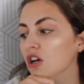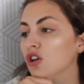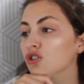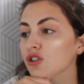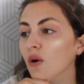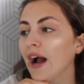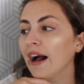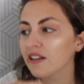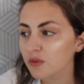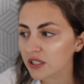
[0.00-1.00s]
So
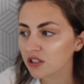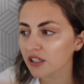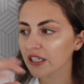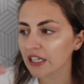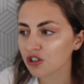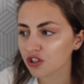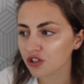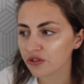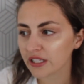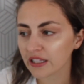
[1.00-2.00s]
as we started
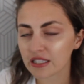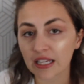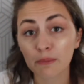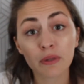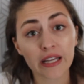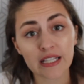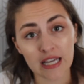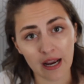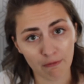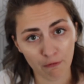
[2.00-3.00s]
introducing this
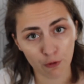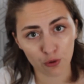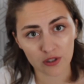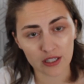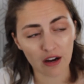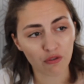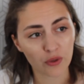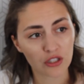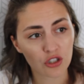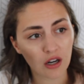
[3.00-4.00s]
playtime food stuff,
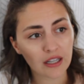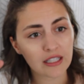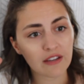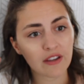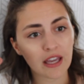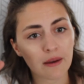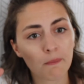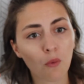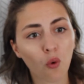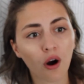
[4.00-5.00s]
we started giving him
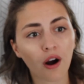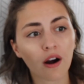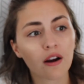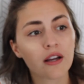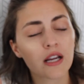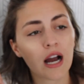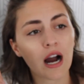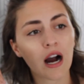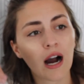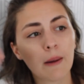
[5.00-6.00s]
more
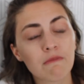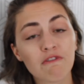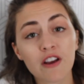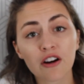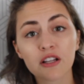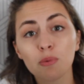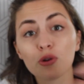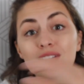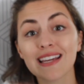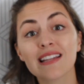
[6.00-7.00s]

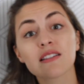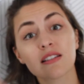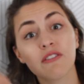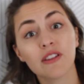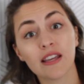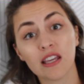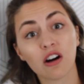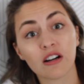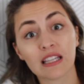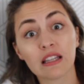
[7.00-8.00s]
variables in stuff that he
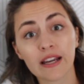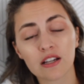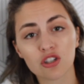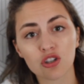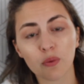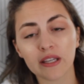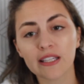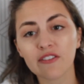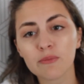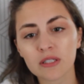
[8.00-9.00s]
already liked. So we'd
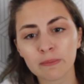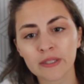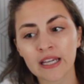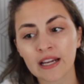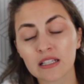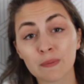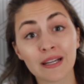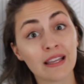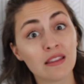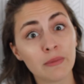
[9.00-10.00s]
give him some bananas,
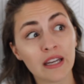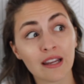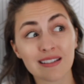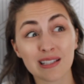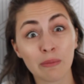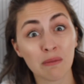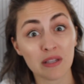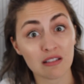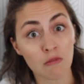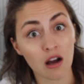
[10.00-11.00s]
but in the bananas there might
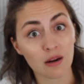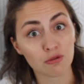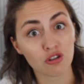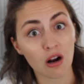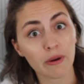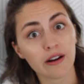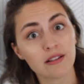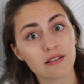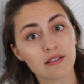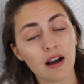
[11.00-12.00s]
be some cut up
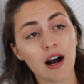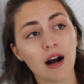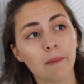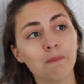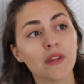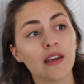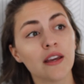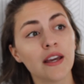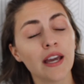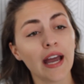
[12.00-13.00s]
strawberries.
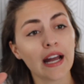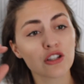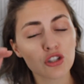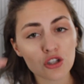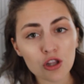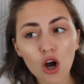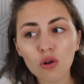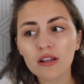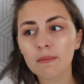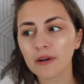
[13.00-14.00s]
And
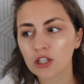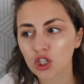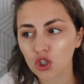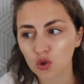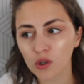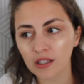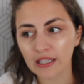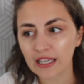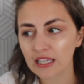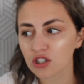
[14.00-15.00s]
slowly but
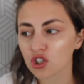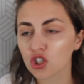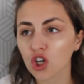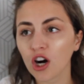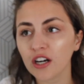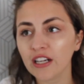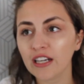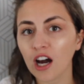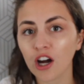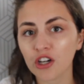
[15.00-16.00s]
surely he
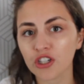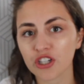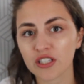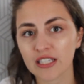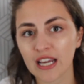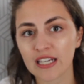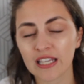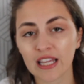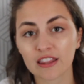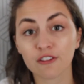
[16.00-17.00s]
started
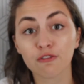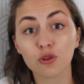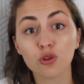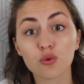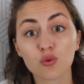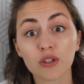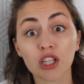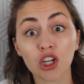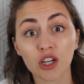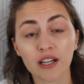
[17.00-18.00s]
understanding that the food was
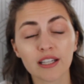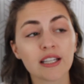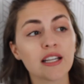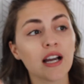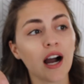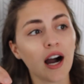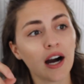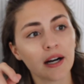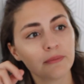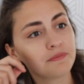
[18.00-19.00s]
really good.
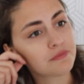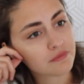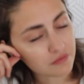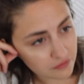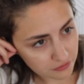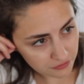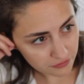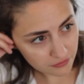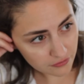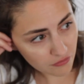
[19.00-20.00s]
And
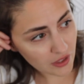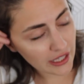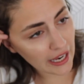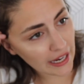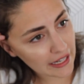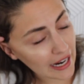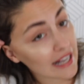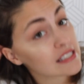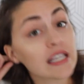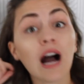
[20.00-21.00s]

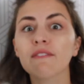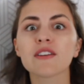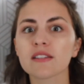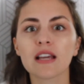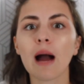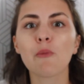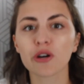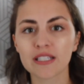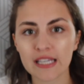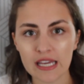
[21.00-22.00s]
as he obviously got
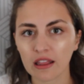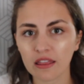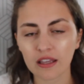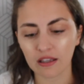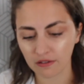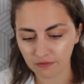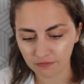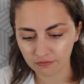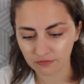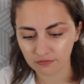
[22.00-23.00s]
more teeth,
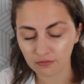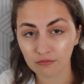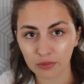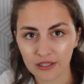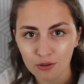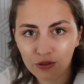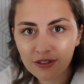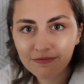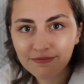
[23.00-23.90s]
please hold.